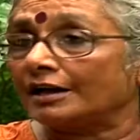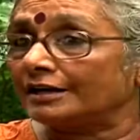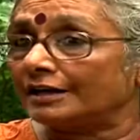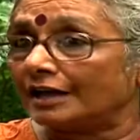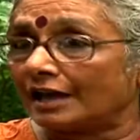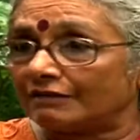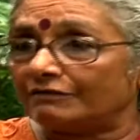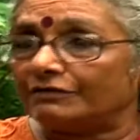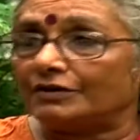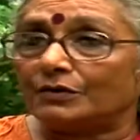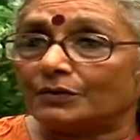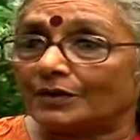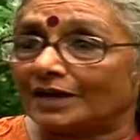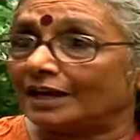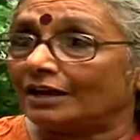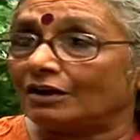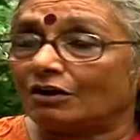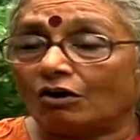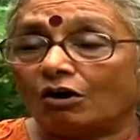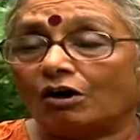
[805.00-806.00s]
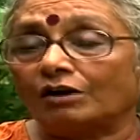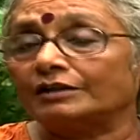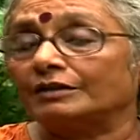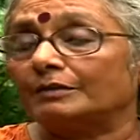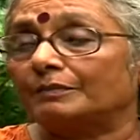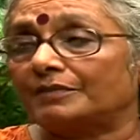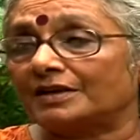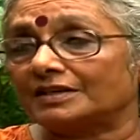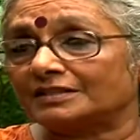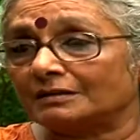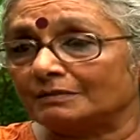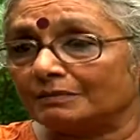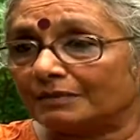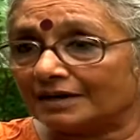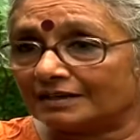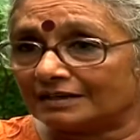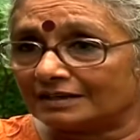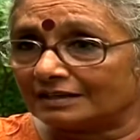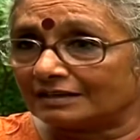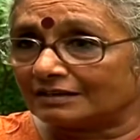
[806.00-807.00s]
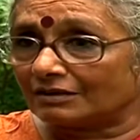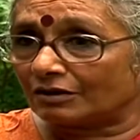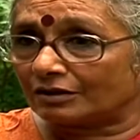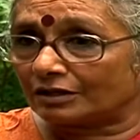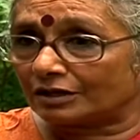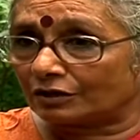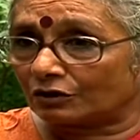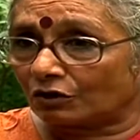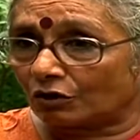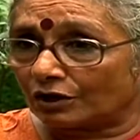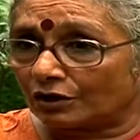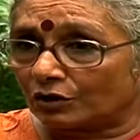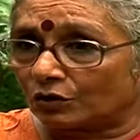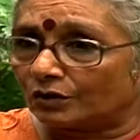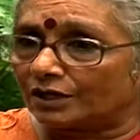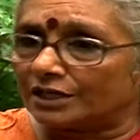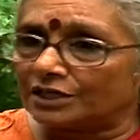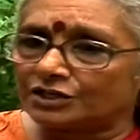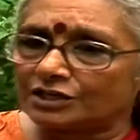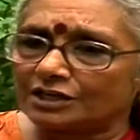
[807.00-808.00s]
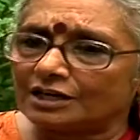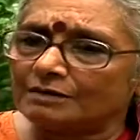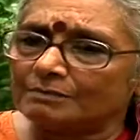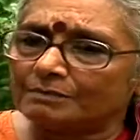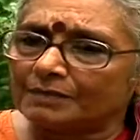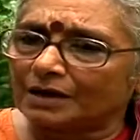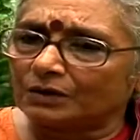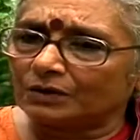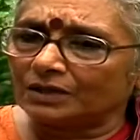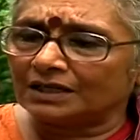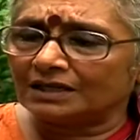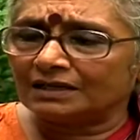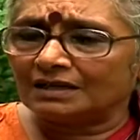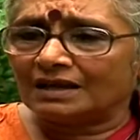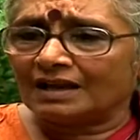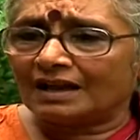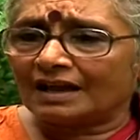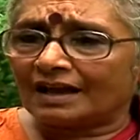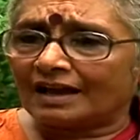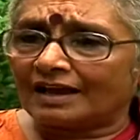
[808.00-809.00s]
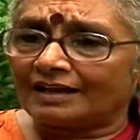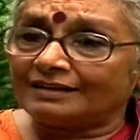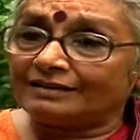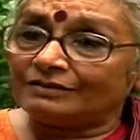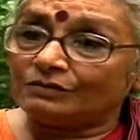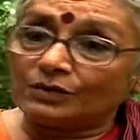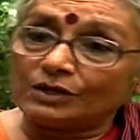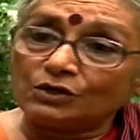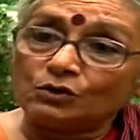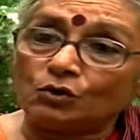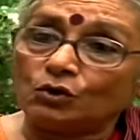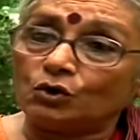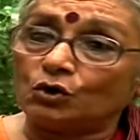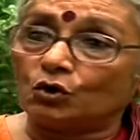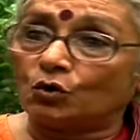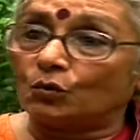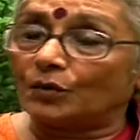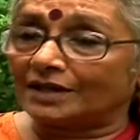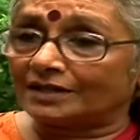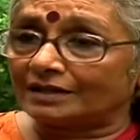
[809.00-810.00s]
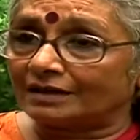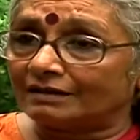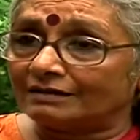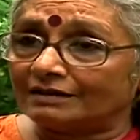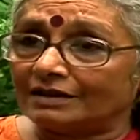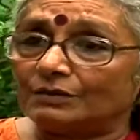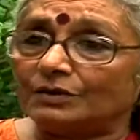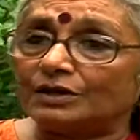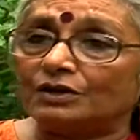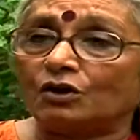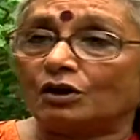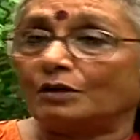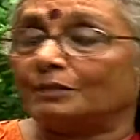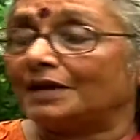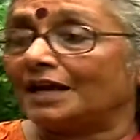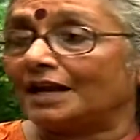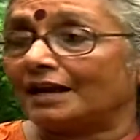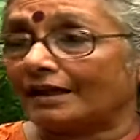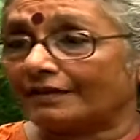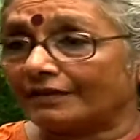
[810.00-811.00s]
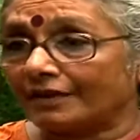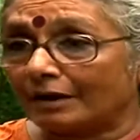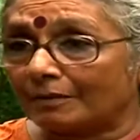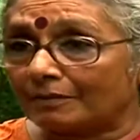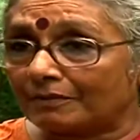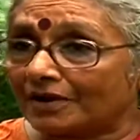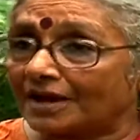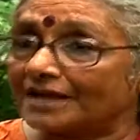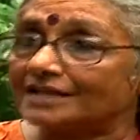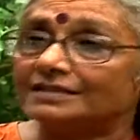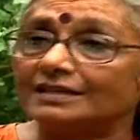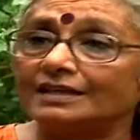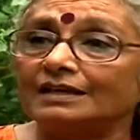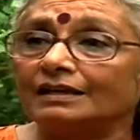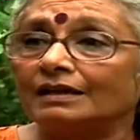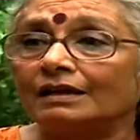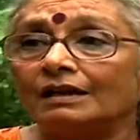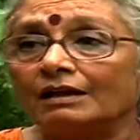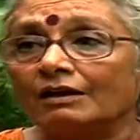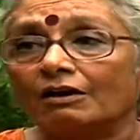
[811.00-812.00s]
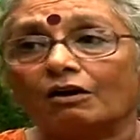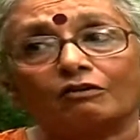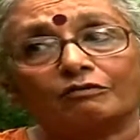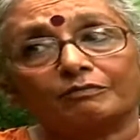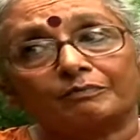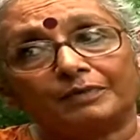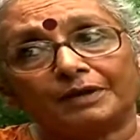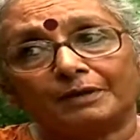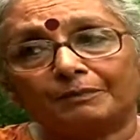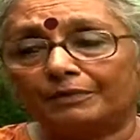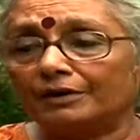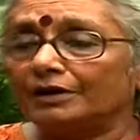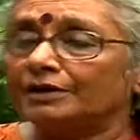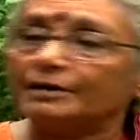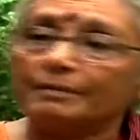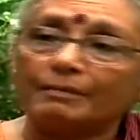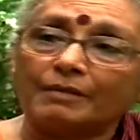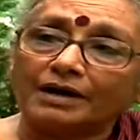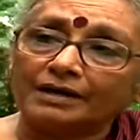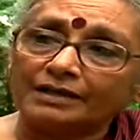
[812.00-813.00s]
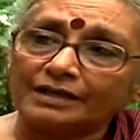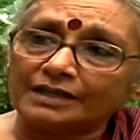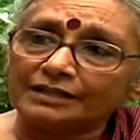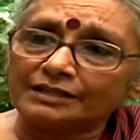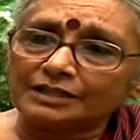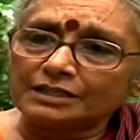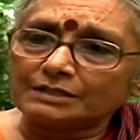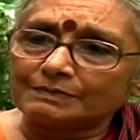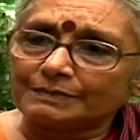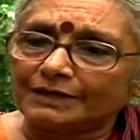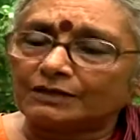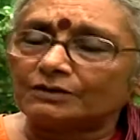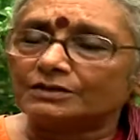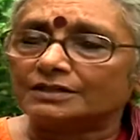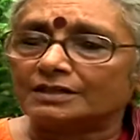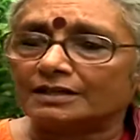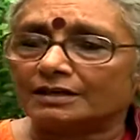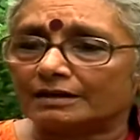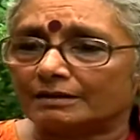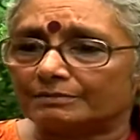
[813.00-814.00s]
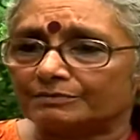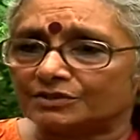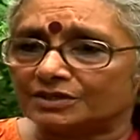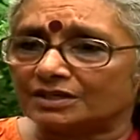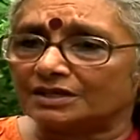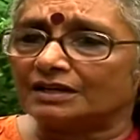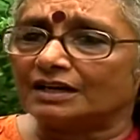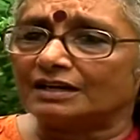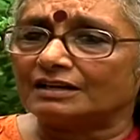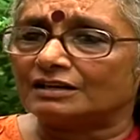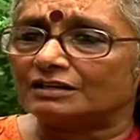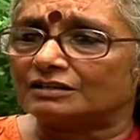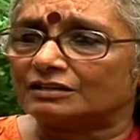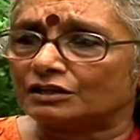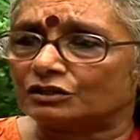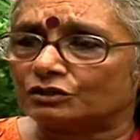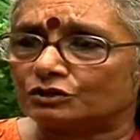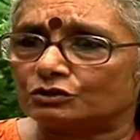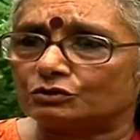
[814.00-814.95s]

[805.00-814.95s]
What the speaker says: in every way, on the present party or the coalition in power, and we don't know whether there will not be another uprising of people demanding this, because corruption and its